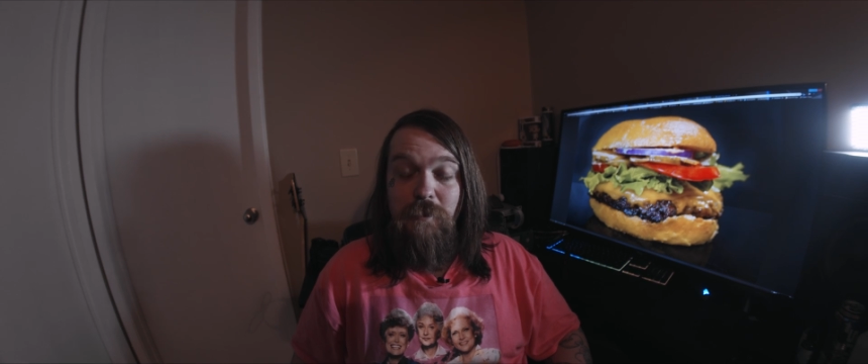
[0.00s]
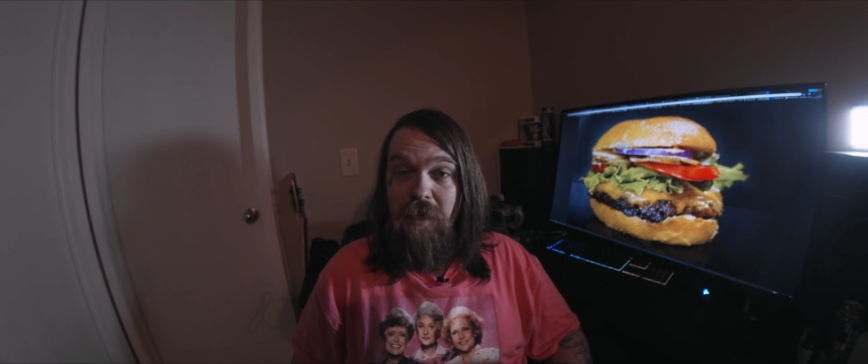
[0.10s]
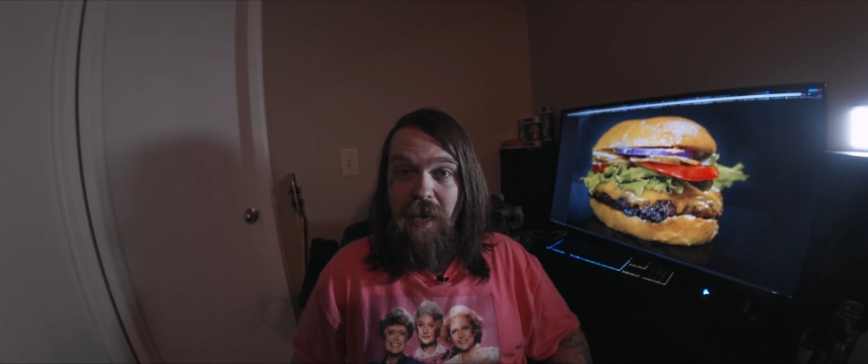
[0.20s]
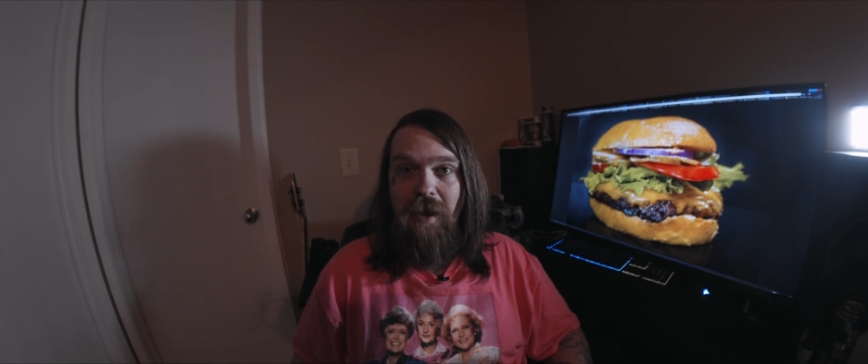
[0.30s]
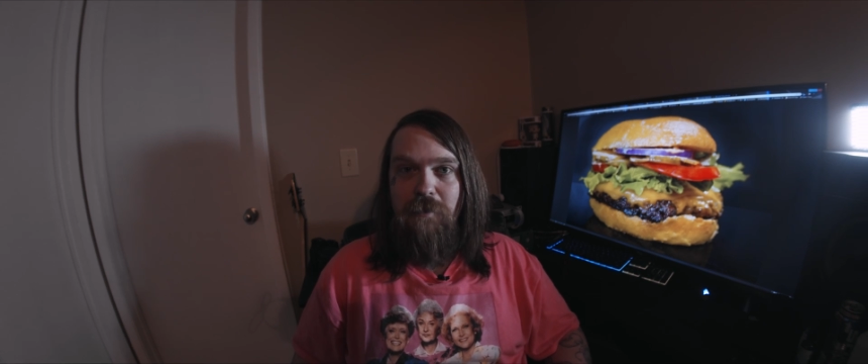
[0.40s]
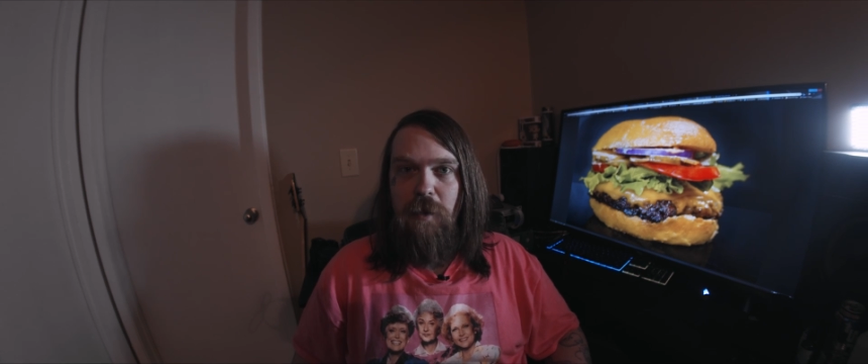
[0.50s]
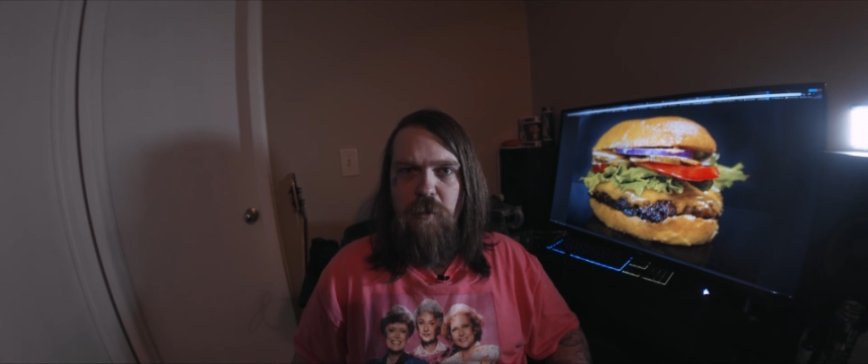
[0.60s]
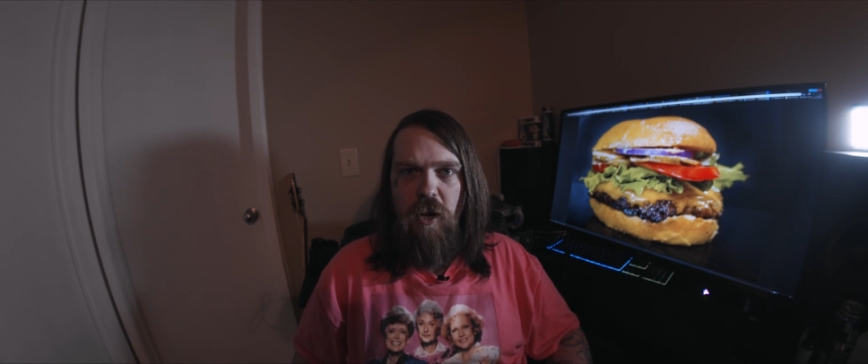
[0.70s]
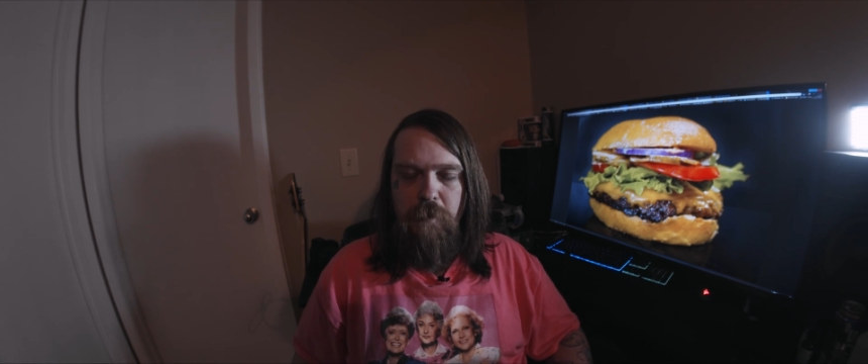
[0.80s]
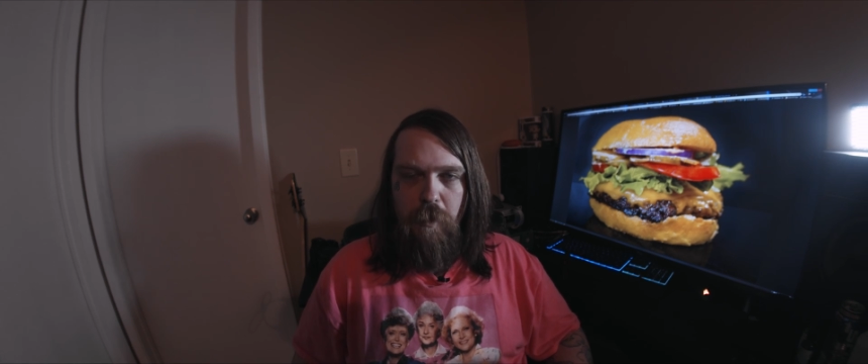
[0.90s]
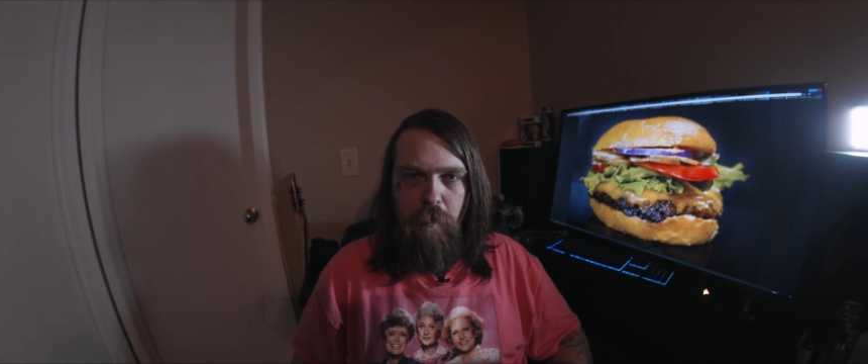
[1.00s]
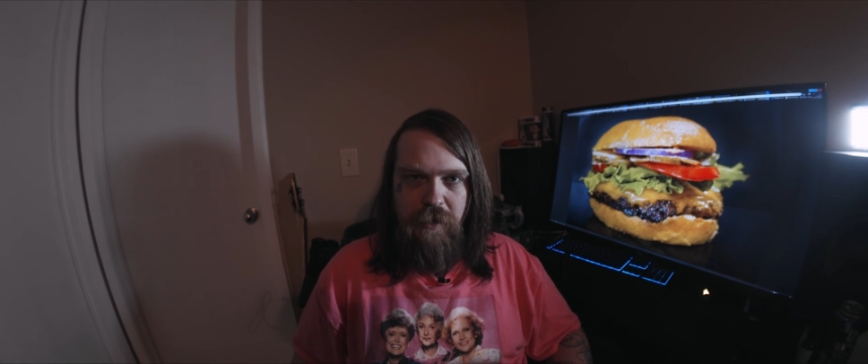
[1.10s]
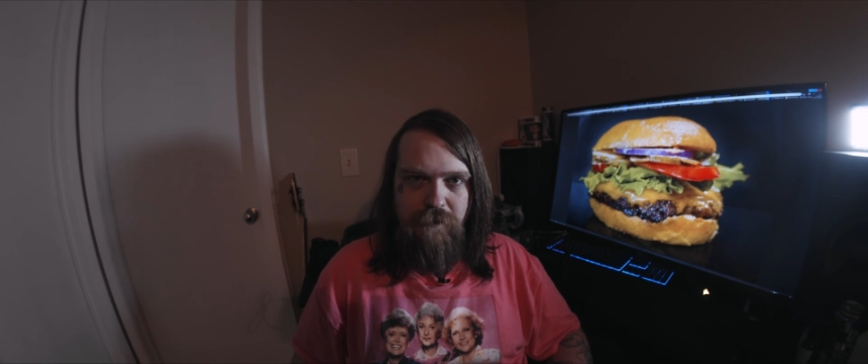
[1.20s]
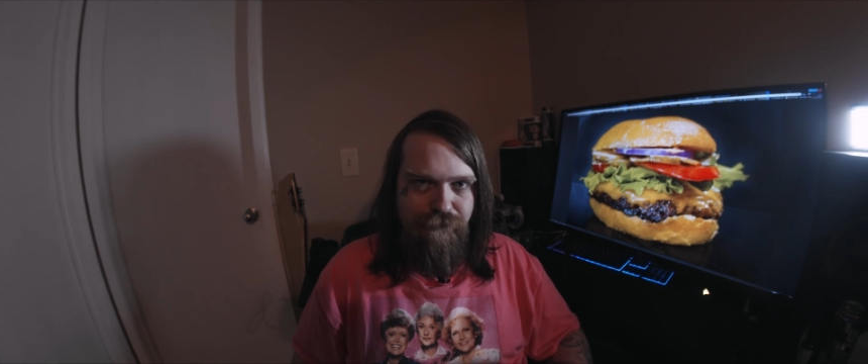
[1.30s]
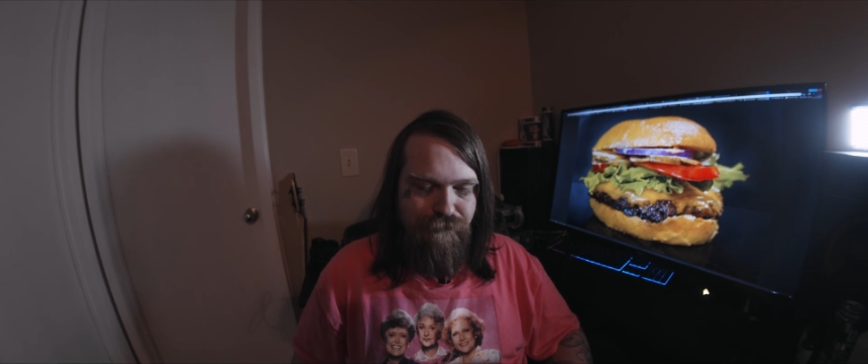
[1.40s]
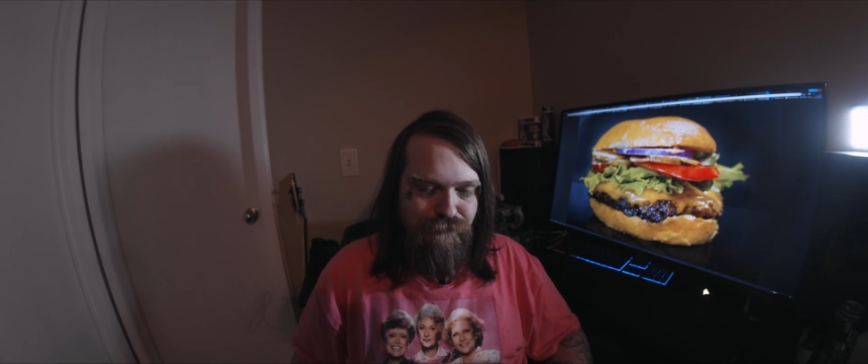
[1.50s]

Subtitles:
But yeah, I'm caught in my ways.